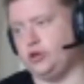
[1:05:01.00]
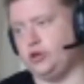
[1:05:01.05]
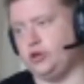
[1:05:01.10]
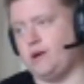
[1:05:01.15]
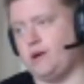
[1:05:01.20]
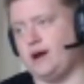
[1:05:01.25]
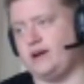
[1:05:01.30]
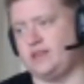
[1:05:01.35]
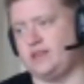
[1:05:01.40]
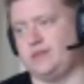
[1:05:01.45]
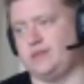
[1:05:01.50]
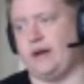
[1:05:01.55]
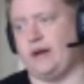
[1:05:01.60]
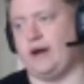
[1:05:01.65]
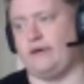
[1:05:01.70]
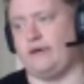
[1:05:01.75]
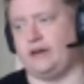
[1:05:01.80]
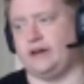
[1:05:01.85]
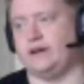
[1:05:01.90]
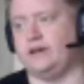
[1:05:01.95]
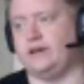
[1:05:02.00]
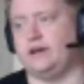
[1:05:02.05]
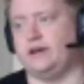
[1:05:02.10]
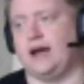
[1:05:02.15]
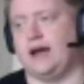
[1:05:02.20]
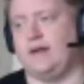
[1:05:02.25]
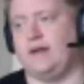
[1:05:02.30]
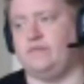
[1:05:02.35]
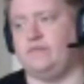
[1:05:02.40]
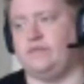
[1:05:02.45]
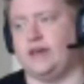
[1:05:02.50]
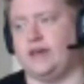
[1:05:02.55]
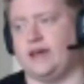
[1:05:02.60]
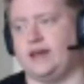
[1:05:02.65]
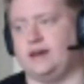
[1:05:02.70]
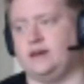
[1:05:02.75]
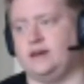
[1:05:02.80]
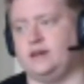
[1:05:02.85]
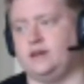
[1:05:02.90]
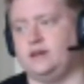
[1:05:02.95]
go out of the barrier, and
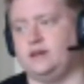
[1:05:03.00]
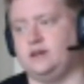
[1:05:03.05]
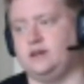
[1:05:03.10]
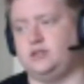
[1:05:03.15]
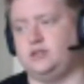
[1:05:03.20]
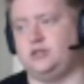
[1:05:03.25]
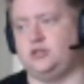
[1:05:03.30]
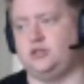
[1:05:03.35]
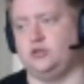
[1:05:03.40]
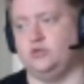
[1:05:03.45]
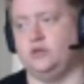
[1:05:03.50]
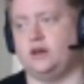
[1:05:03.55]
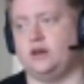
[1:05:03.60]
then soon